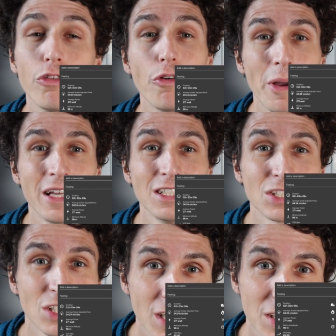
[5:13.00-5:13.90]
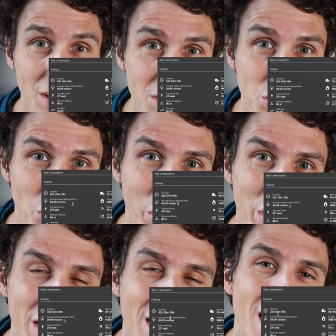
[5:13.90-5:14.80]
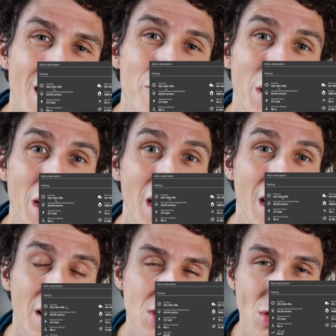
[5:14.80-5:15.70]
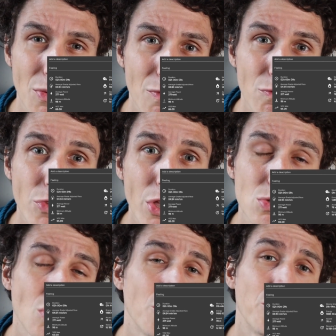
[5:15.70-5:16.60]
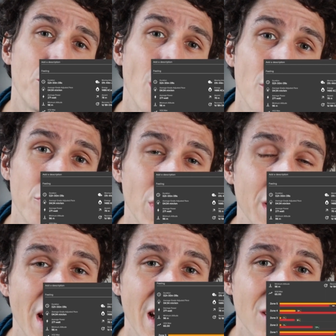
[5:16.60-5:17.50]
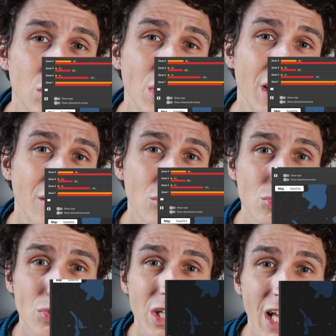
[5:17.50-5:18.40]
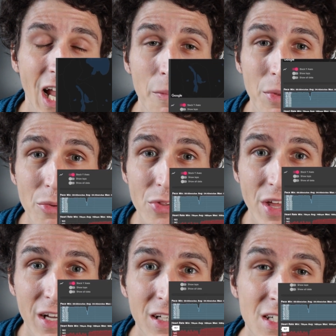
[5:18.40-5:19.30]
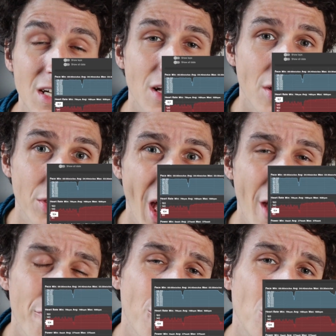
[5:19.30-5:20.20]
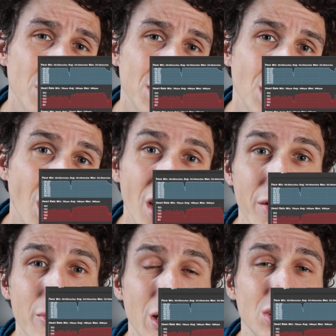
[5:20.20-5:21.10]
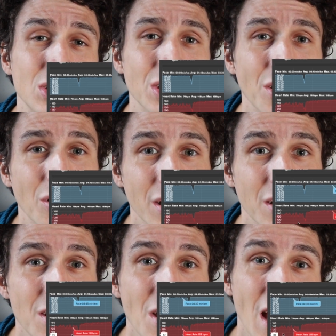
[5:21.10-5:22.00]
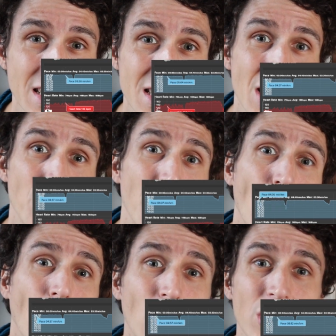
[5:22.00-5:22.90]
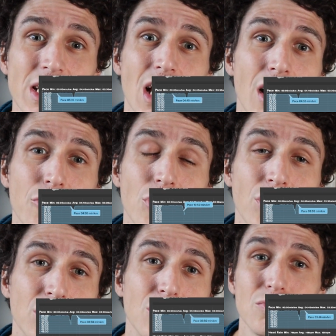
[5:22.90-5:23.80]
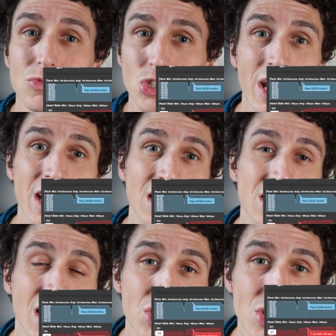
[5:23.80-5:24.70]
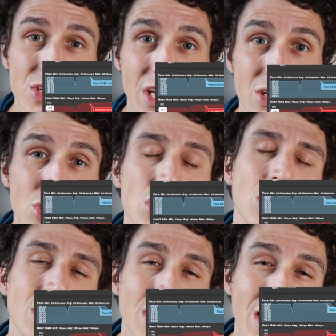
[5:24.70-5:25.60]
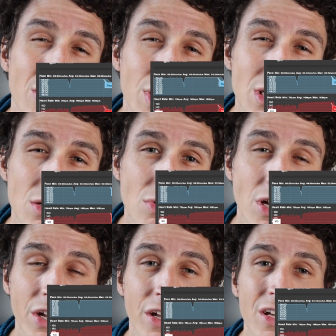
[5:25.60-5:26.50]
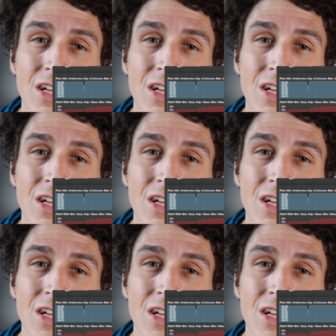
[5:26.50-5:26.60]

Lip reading: pace. Yeah, that's the one. But so those were perfectly nailed, and I was really happy with that. The effort was hard because, like as I said, with all these other training sessions and just continuing to run,